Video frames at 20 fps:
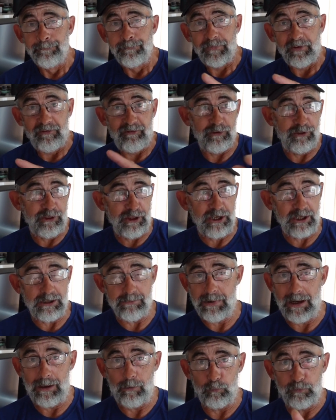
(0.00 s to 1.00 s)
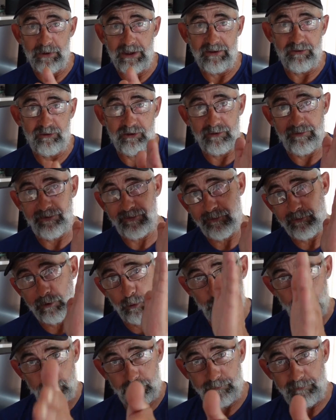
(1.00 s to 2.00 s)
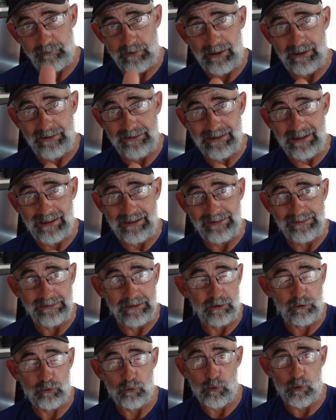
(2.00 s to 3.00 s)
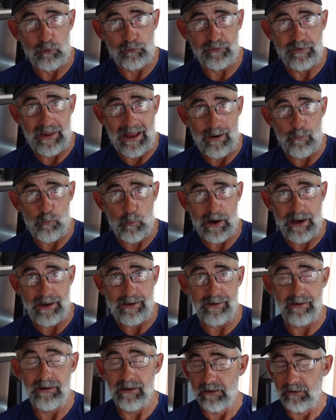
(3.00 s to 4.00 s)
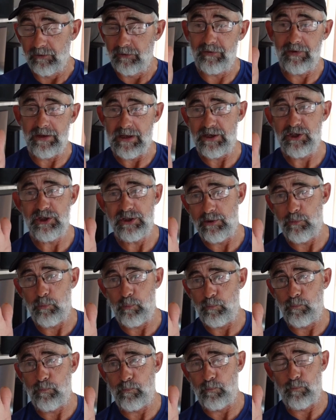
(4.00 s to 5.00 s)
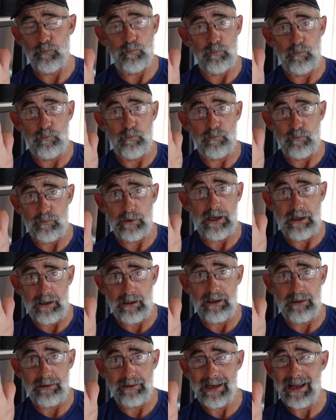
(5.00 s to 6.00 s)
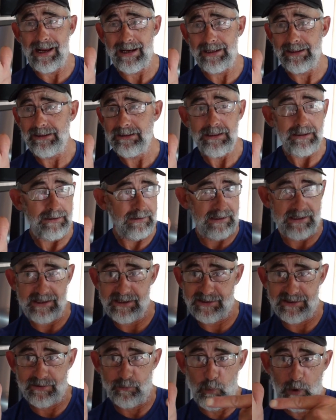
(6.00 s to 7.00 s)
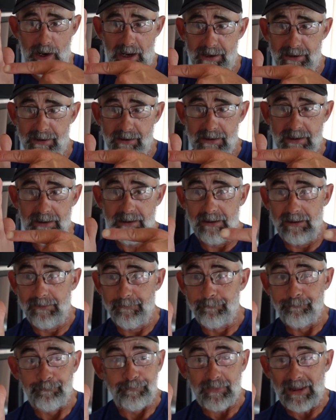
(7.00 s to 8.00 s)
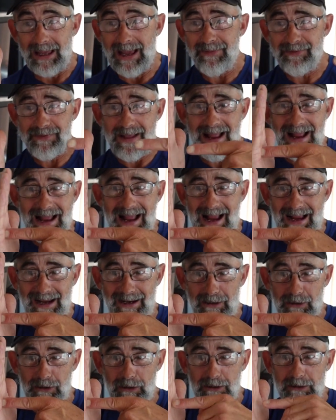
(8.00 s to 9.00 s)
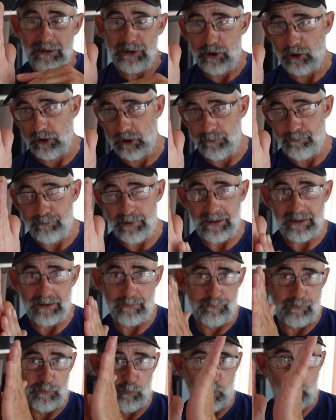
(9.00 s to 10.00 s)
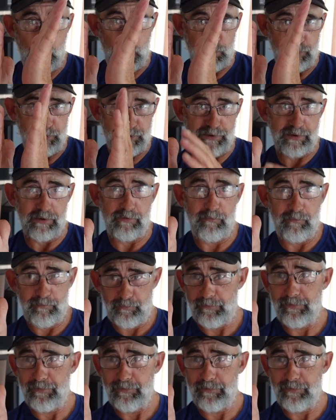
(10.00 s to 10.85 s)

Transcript: if you think about this, you float and fly line across that wind. So there's your line, there's the wind. At that angle, you're going to pick up the worst of